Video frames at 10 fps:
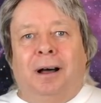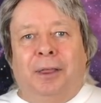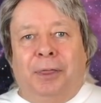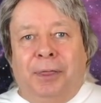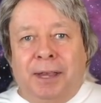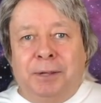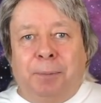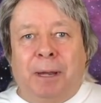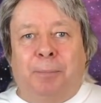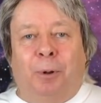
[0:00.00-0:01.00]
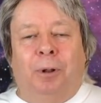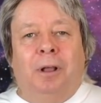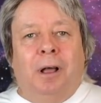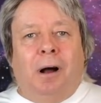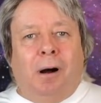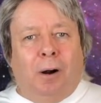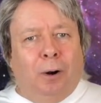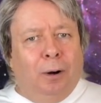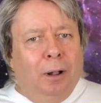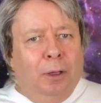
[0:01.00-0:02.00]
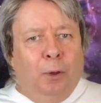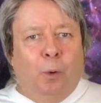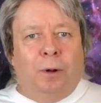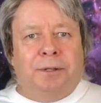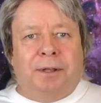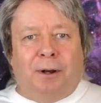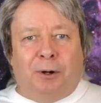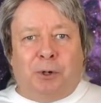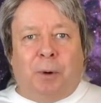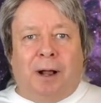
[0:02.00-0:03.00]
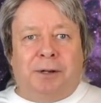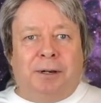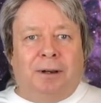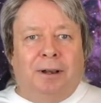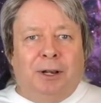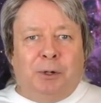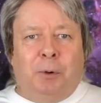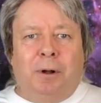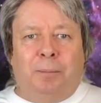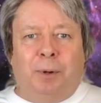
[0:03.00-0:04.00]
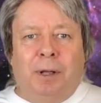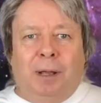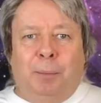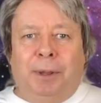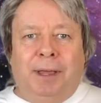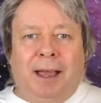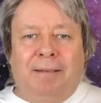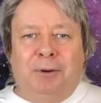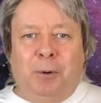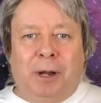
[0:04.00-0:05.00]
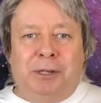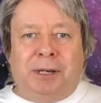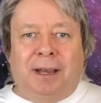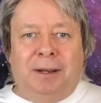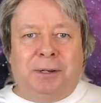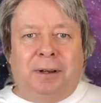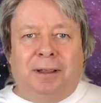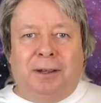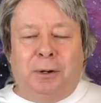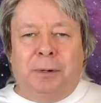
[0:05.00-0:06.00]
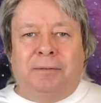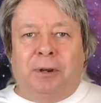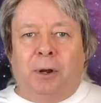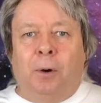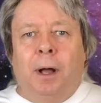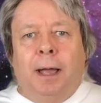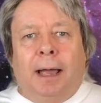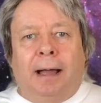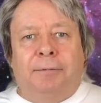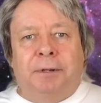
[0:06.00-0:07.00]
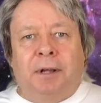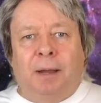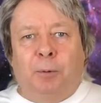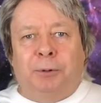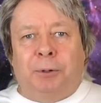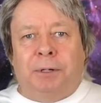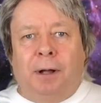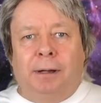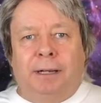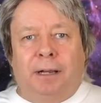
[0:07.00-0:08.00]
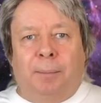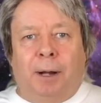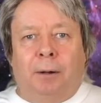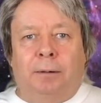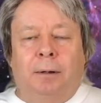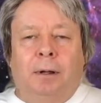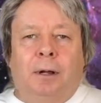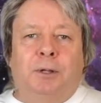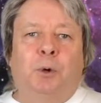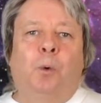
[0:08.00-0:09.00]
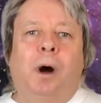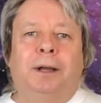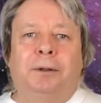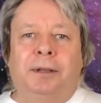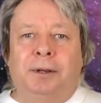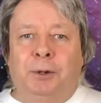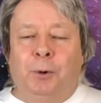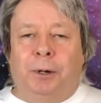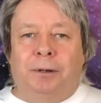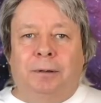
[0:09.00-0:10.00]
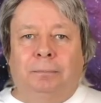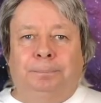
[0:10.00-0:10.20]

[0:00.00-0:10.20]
These people are the ones that are trashing Trump, but they have no education and they don't even know half the time what they're talking about. So why do they do it?